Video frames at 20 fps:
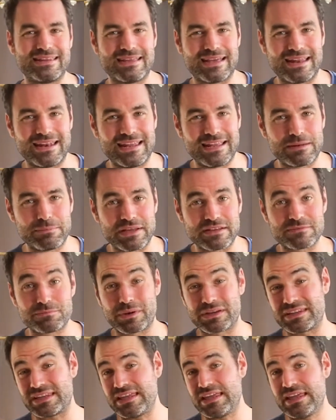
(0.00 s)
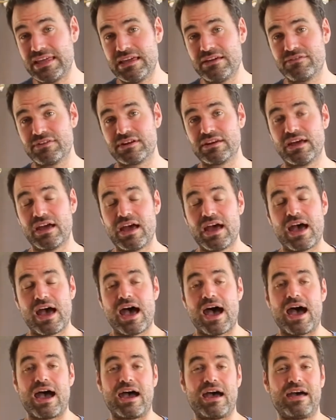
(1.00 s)
a little bit, but even
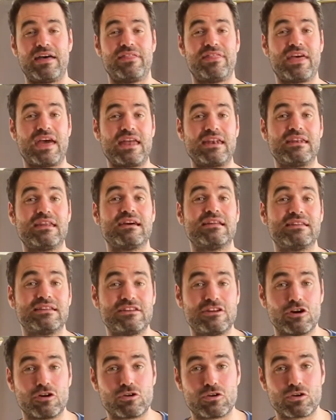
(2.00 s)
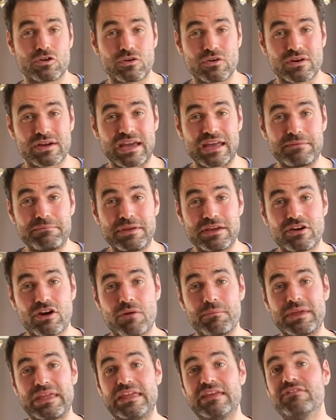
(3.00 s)
then the Gyokuro can
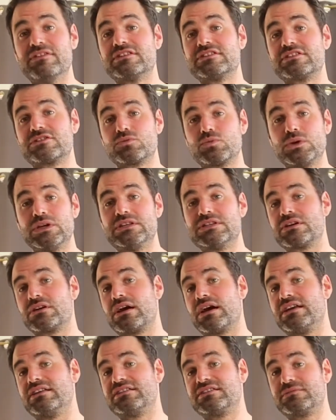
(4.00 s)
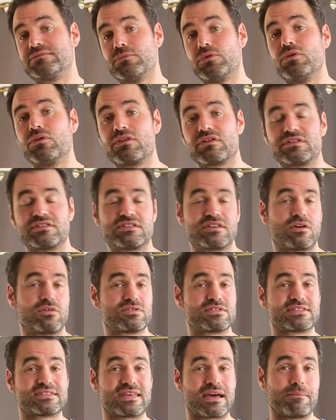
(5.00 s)
become even sweeter and smoother. So
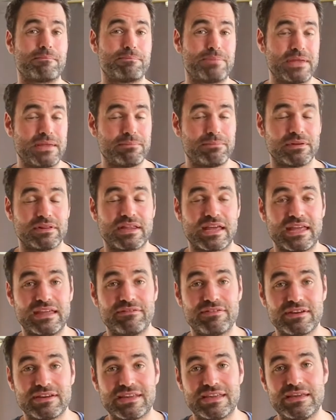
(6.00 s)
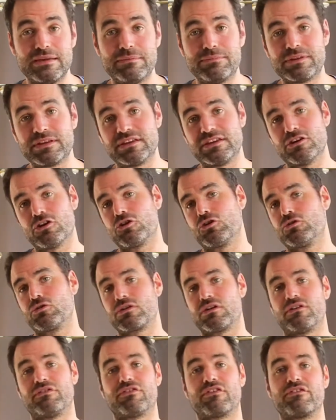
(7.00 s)
some people, they even keep the
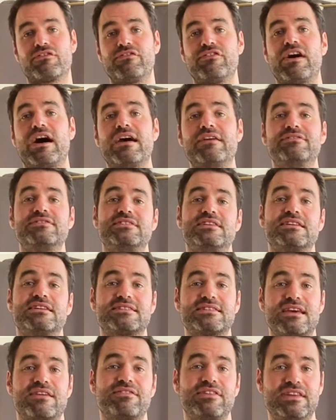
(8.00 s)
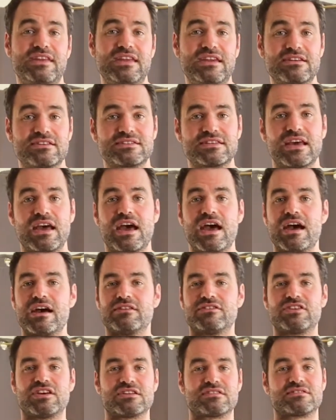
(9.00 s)
Gyokuro for 5, 6, 7 years
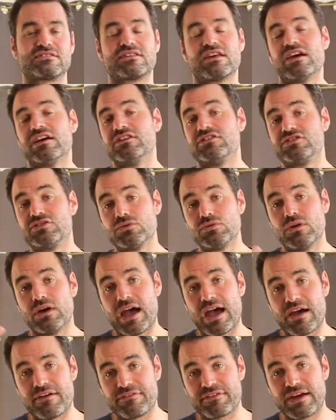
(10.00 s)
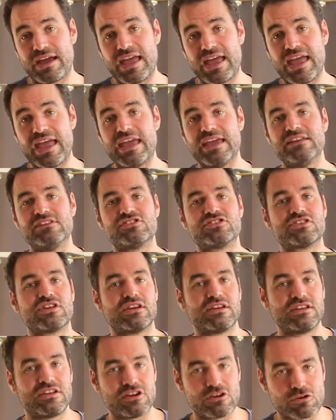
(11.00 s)
just to have aged
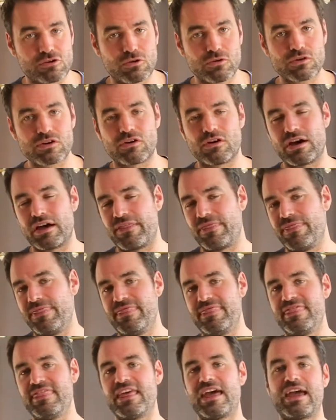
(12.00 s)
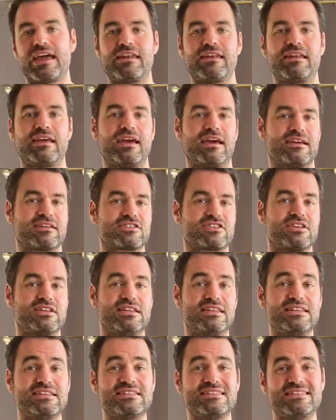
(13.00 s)
Gyokuro, and then actually
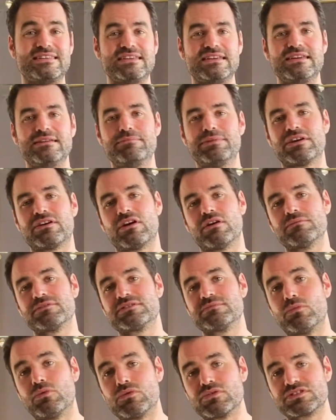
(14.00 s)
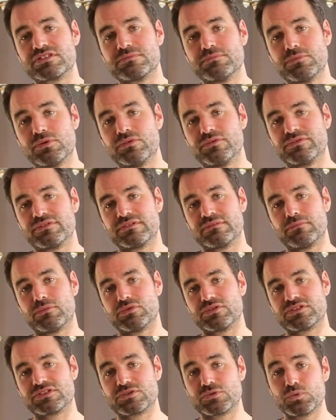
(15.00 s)
this tea becomes more smooth and
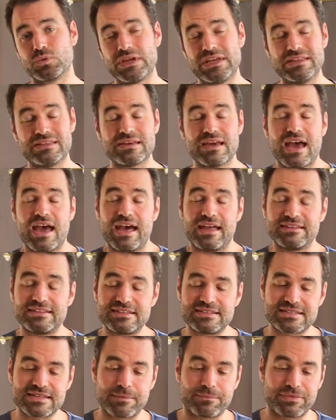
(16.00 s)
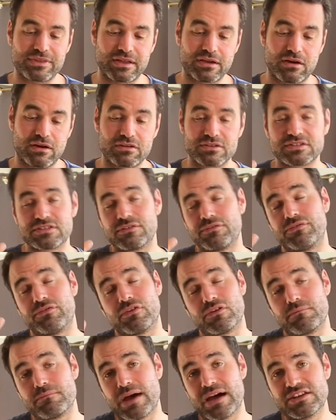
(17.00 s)
more sweet. And this is something also
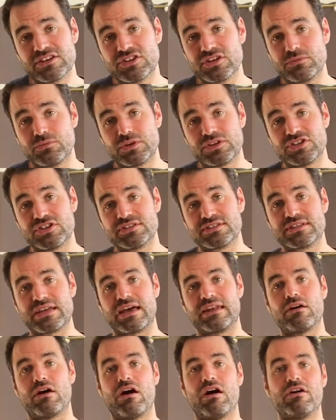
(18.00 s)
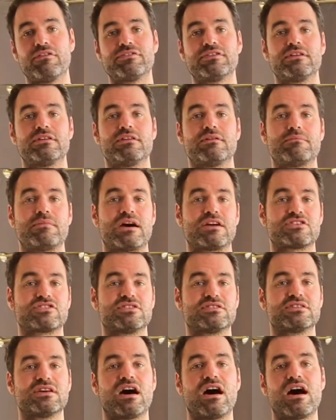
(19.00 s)
for matcha, which is done. Often the matcha
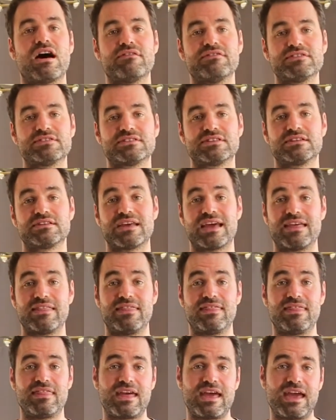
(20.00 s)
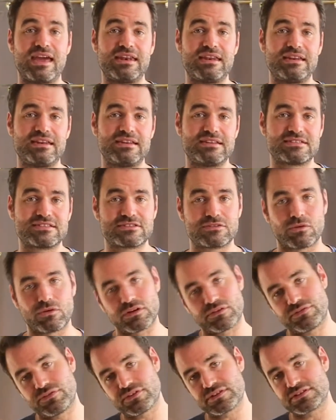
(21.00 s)
is harvested and then it is
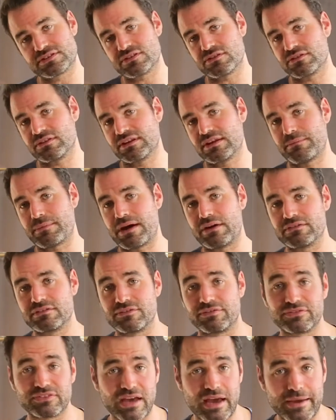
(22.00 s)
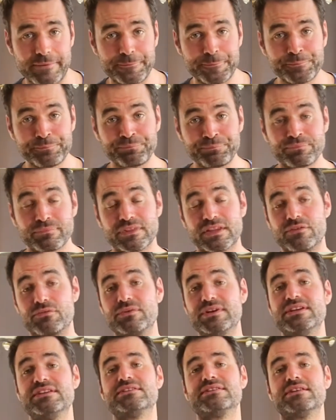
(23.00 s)
stored for a certain amount of time. The
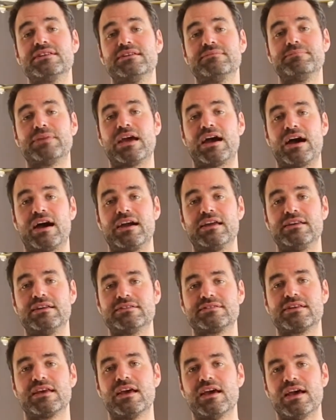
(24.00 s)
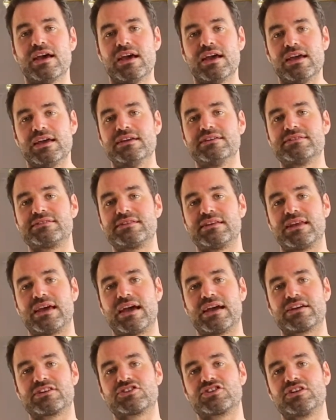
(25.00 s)
reason behind this is that
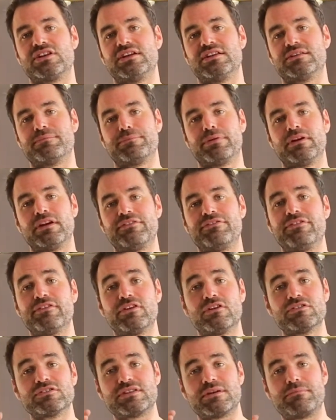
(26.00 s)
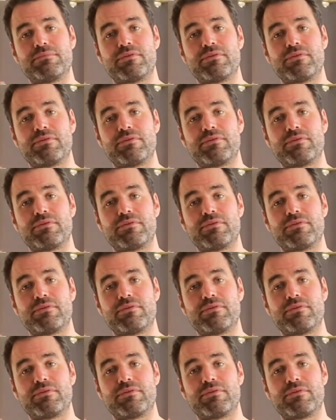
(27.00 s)
actually the polyphenols, they